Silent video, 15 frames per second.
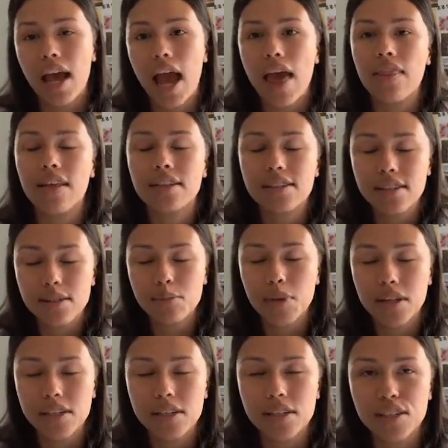And this is
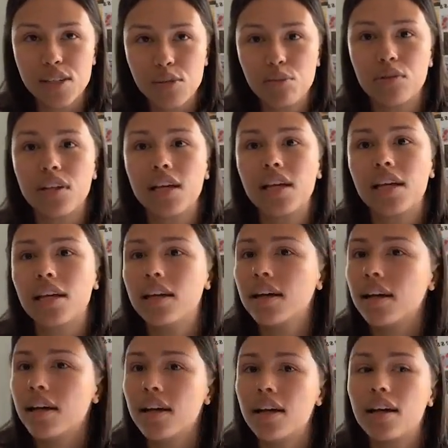meant to deeply
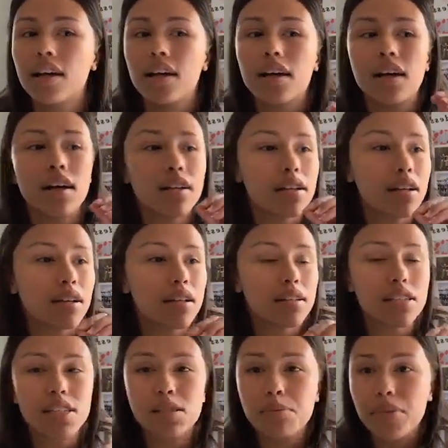
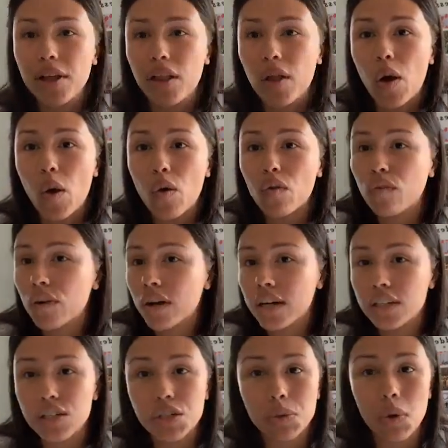spill over
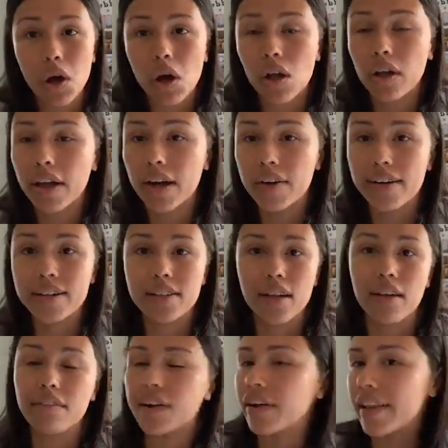into all areas
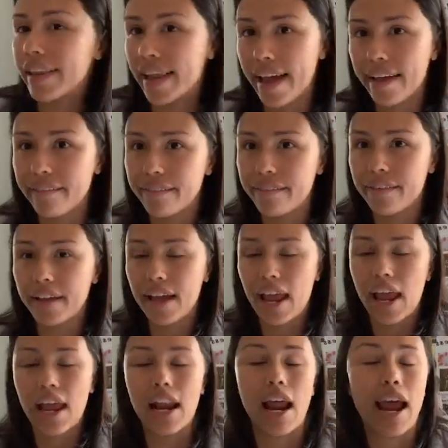of your life.
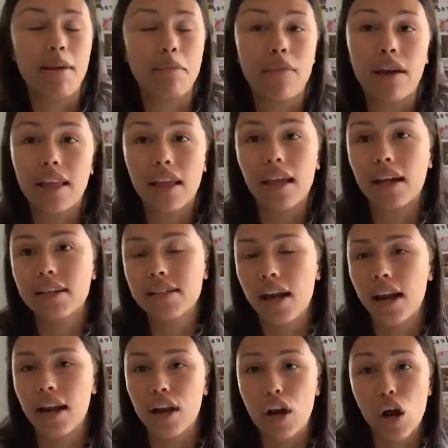And I'm really
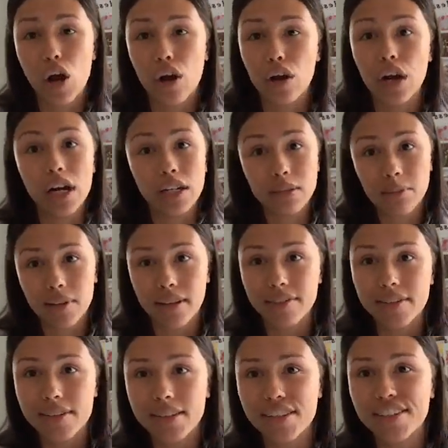excited and honored,
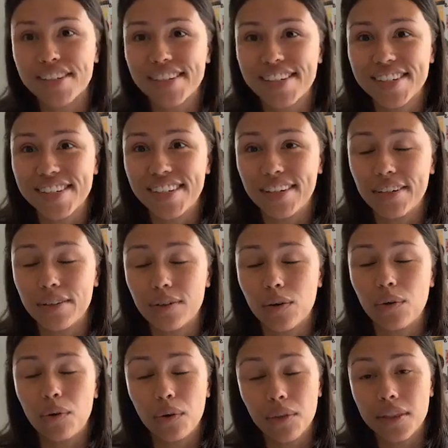beloved sister, to
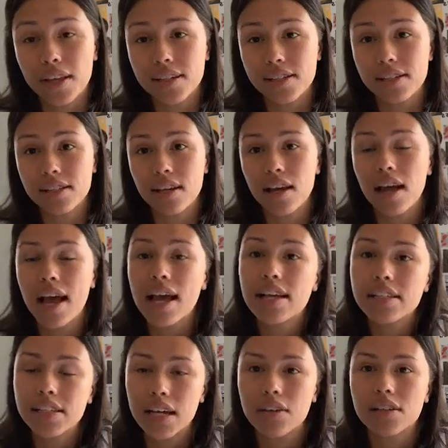hold this
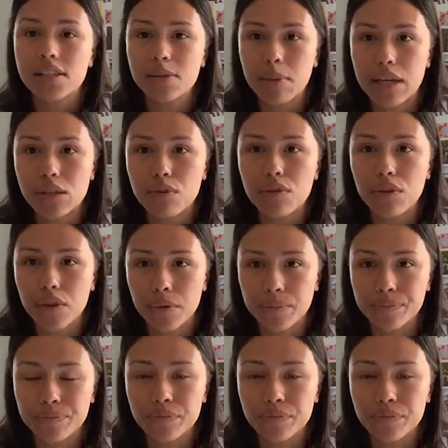sacred space with you.